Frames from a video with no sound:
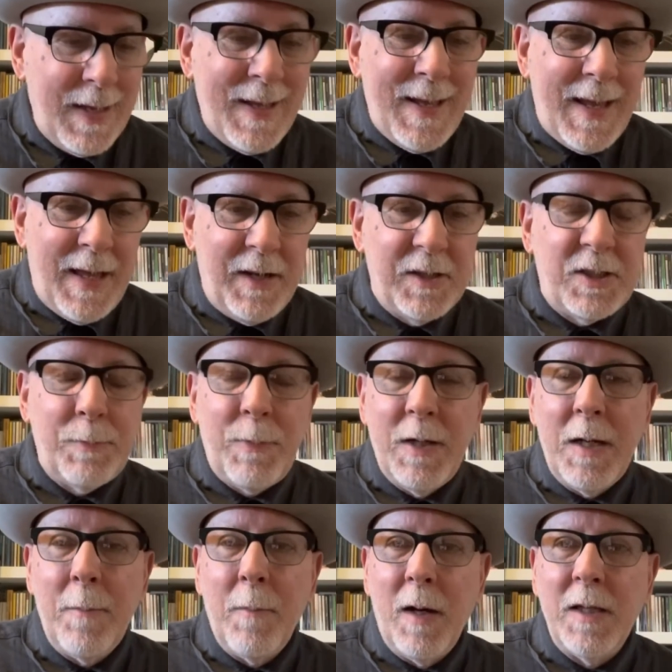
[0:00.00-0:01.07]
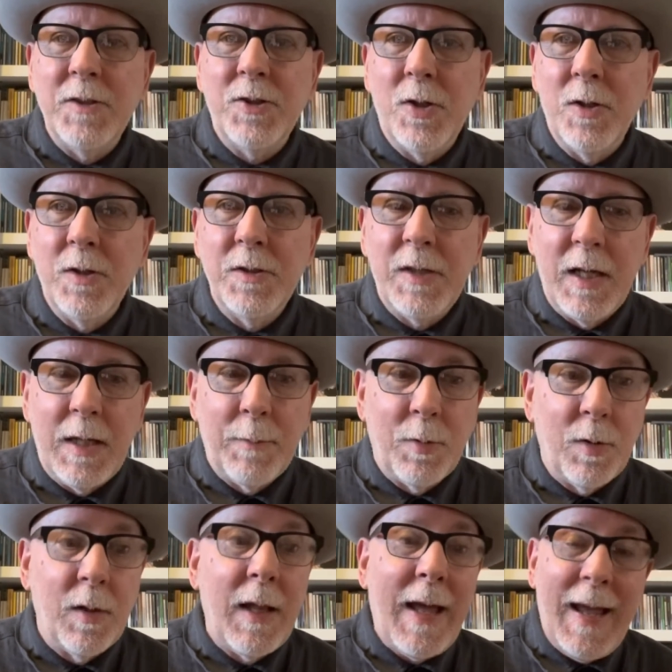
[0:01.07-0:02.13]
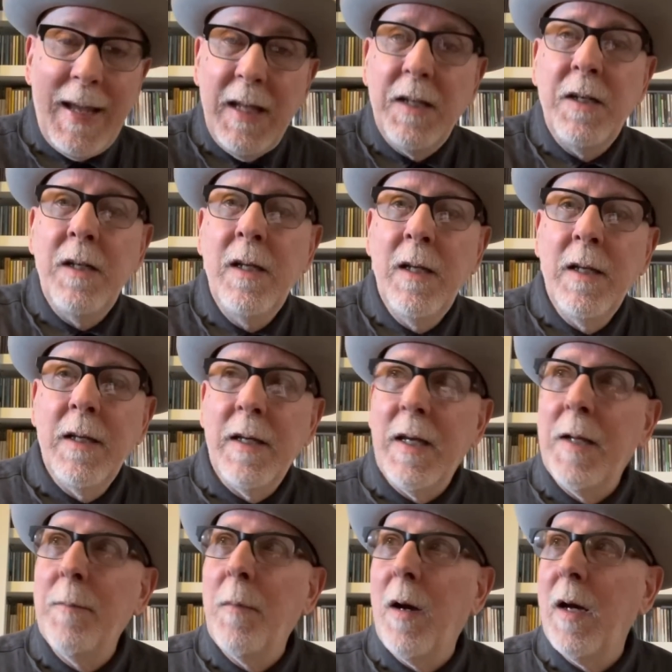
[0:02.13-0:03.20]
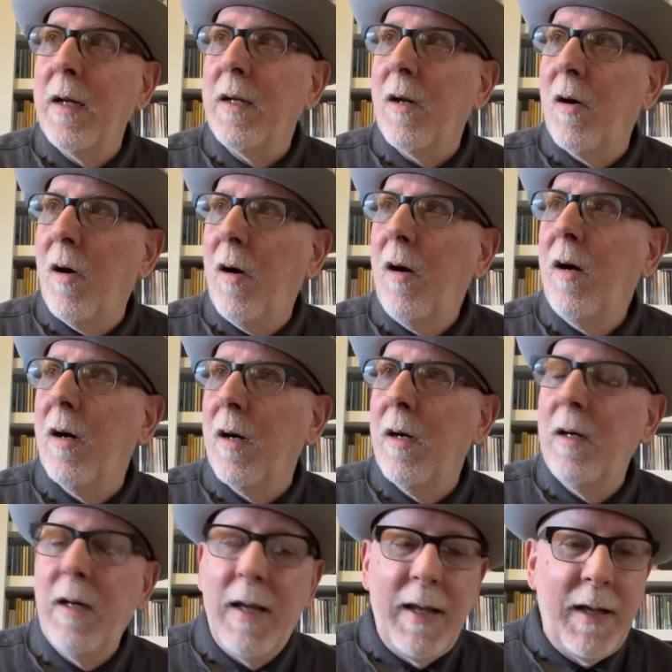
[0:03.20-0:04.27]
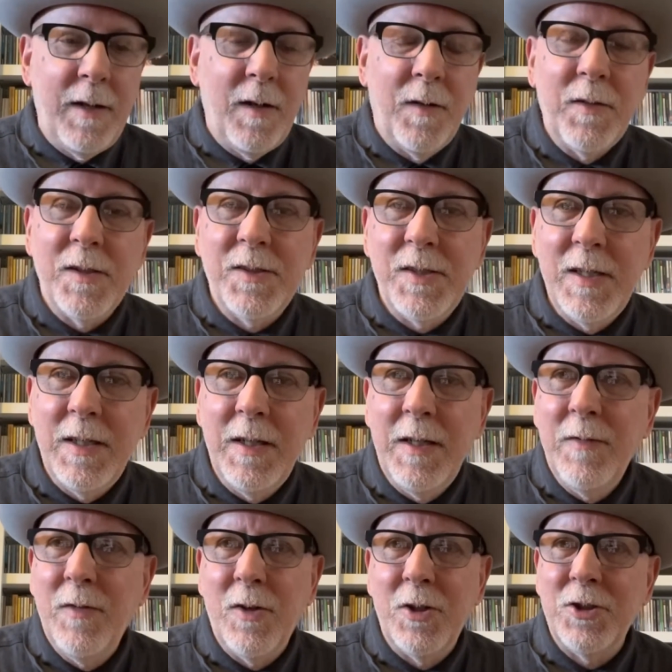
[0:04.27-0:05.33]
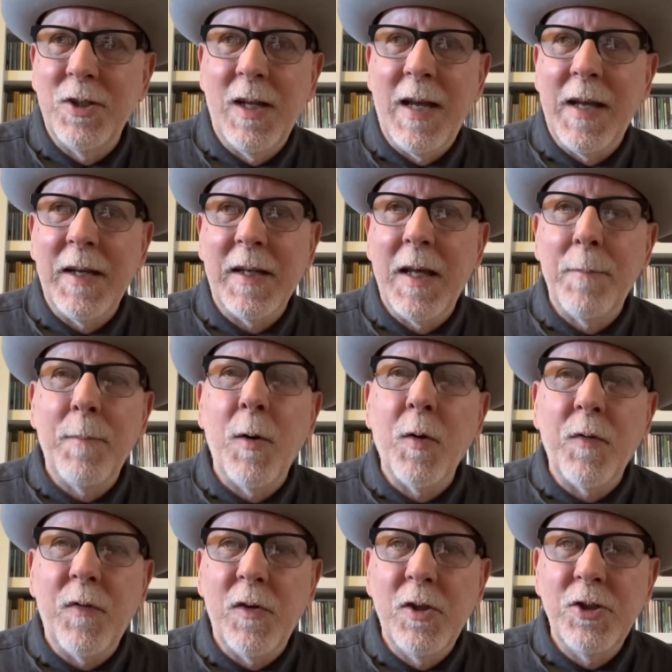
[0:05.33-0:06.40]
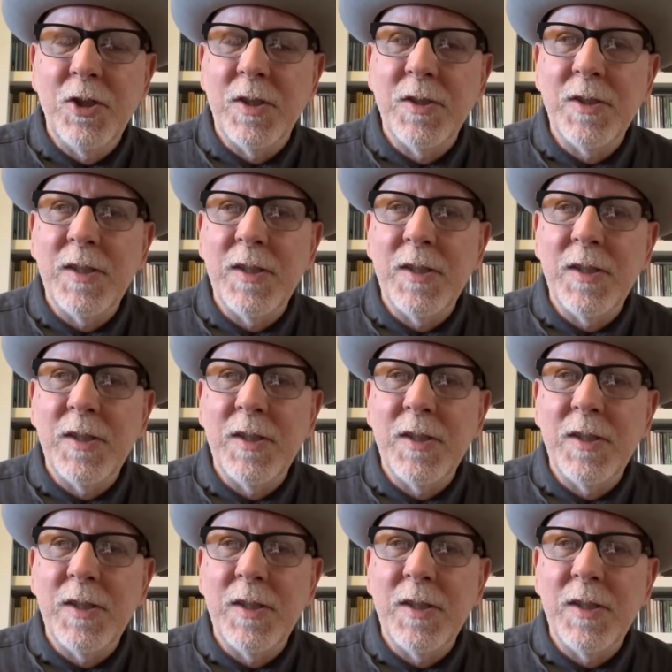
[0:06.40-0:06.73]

And it's been in my turntable and in my car, and on the CD version. I had to get both versions.